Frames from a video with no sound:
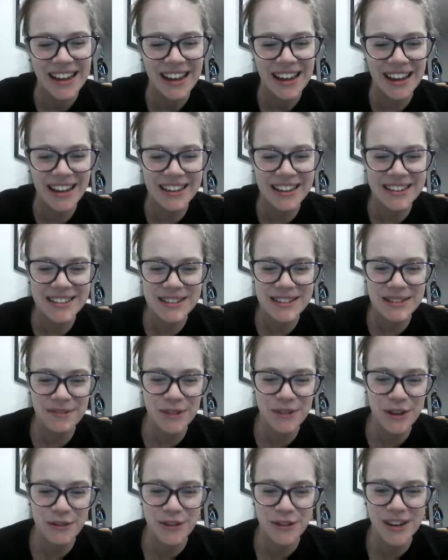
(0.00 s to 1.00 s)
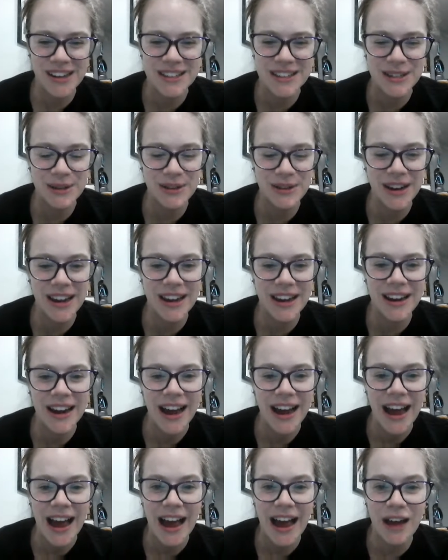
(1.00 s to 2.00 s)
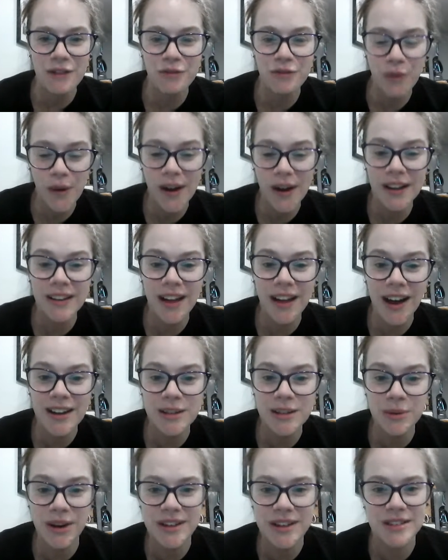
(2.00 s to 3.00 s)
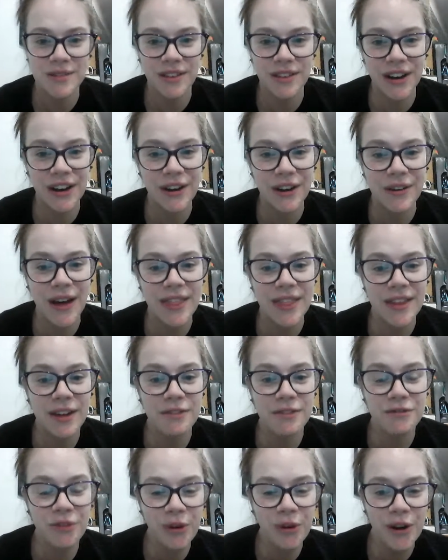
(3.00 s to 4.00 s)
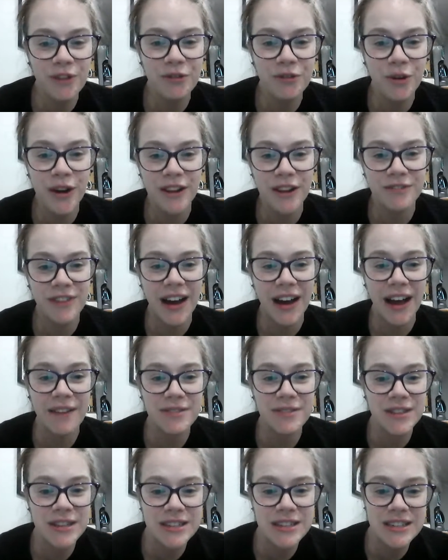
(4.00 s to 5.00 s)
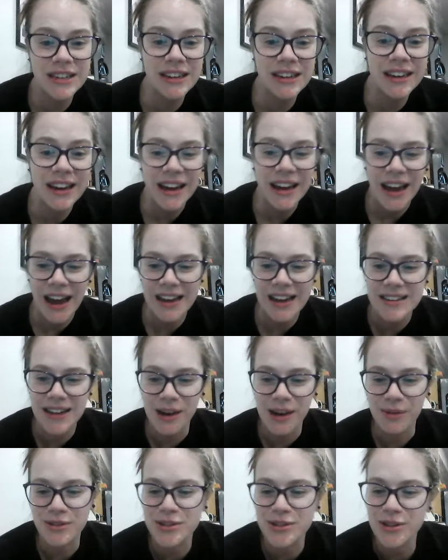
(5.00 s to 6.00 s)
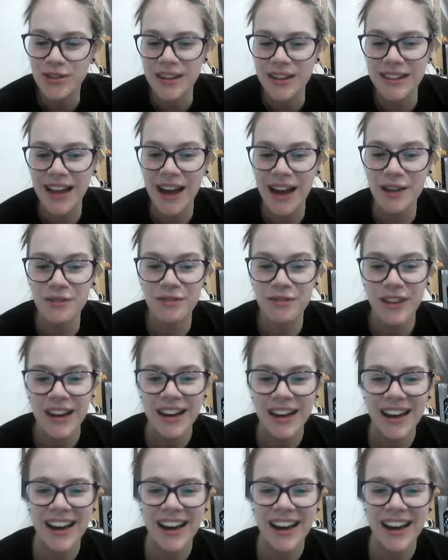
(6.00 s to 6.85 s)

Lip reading: And feel free to tune in at 4 o'clock to watch the video, and then 4:45 to see and talk with Jody live,